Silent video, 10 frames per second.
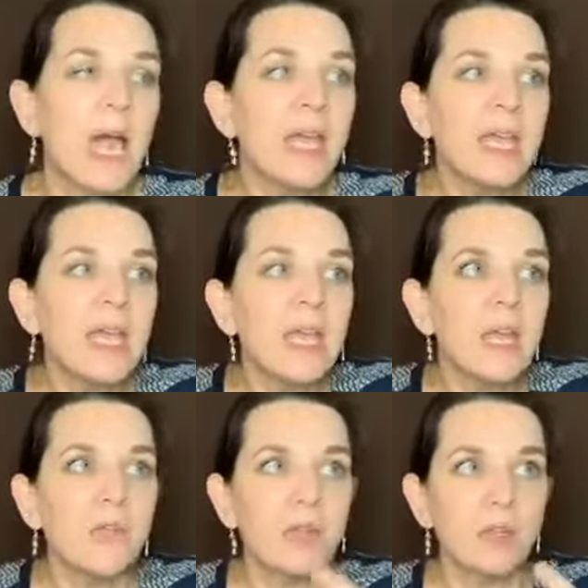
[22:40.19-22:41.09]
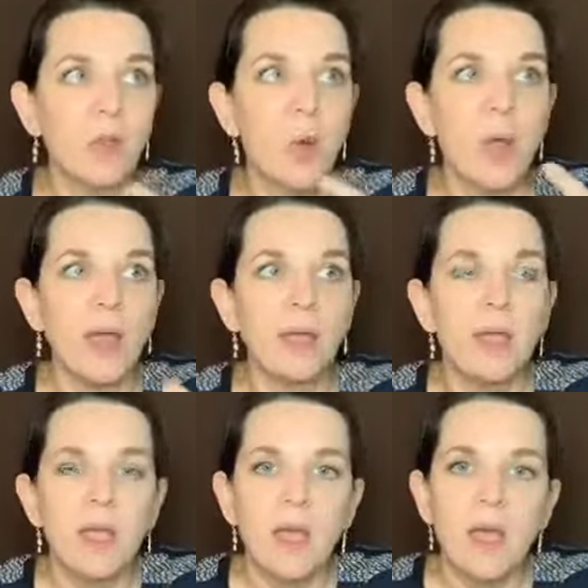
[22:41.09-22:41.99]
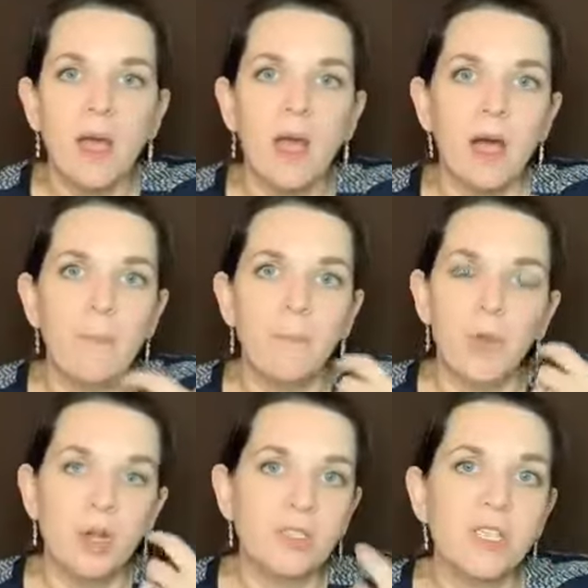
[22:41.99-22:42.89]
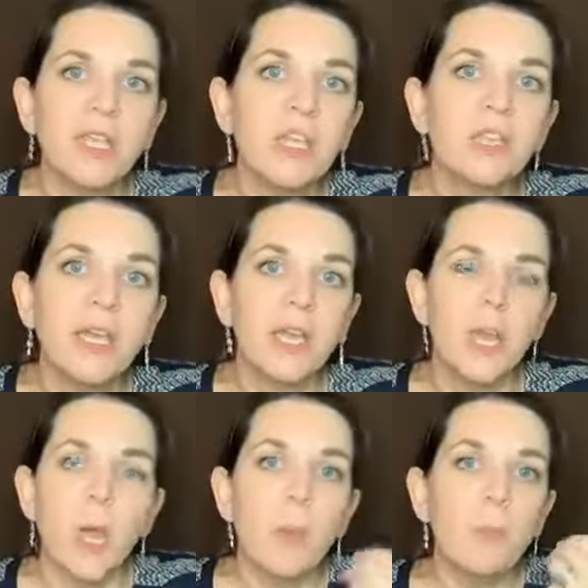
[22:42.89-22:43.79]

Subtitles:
I can't even quite articulate it,